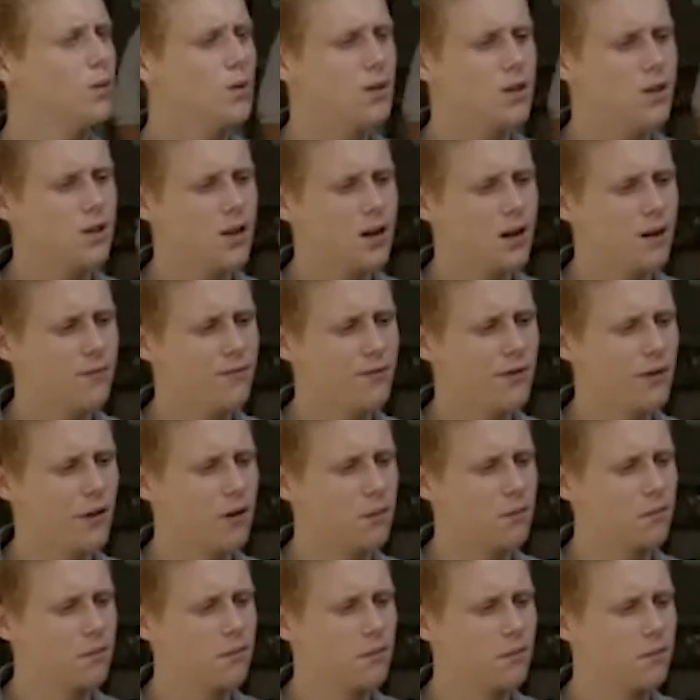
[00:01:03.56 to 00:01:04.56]
where'd you get them from?
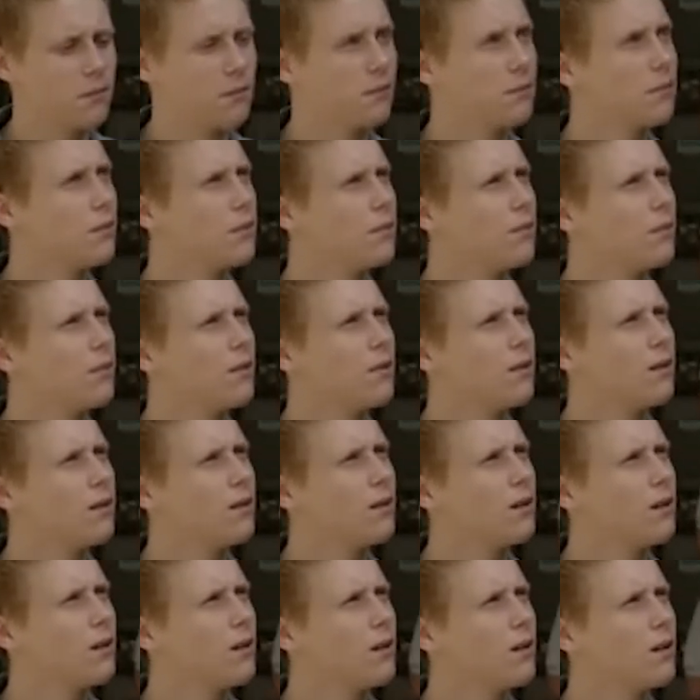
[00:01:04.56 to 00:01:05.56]
Man, got the
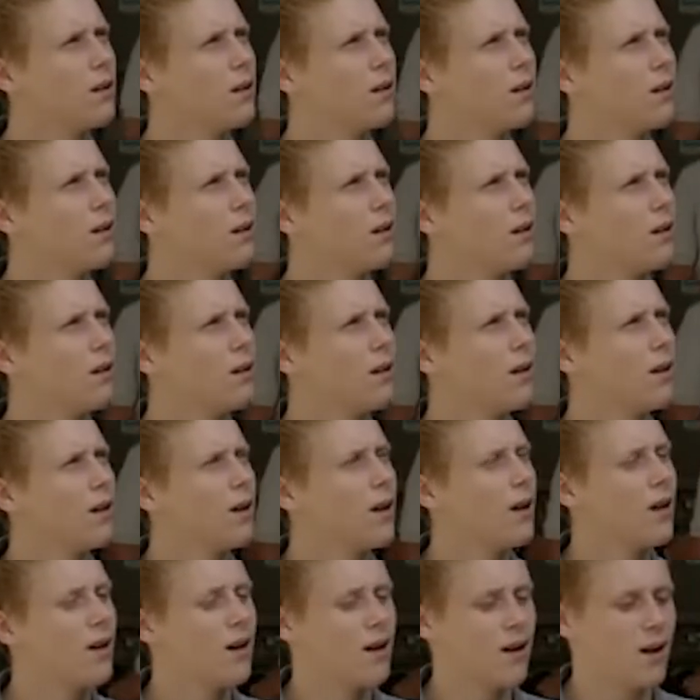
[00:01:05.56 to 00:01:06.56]
five fat Elvis.
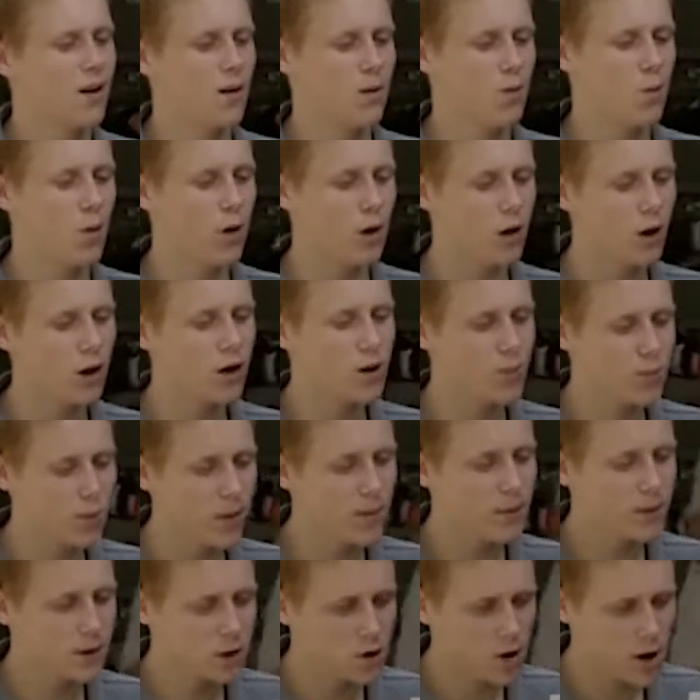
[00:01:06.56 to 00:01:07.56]
What, like a
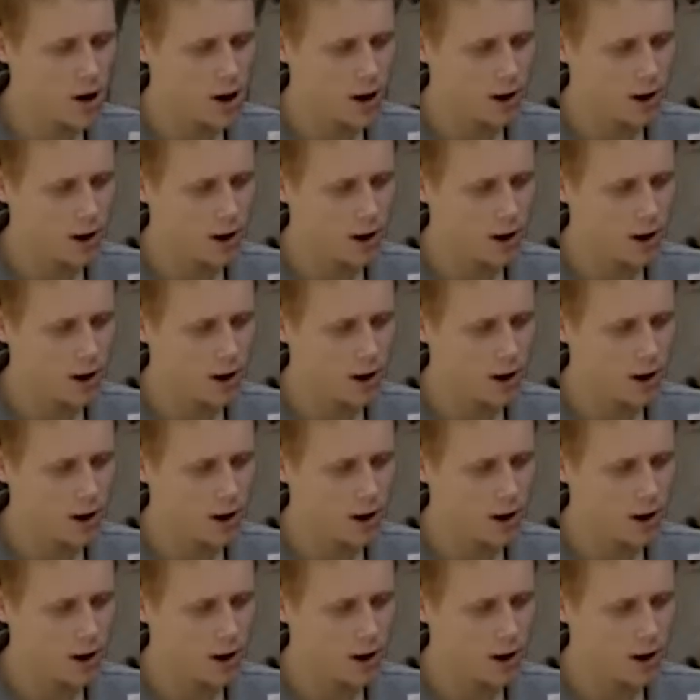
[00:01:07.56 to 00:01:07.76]
proper track?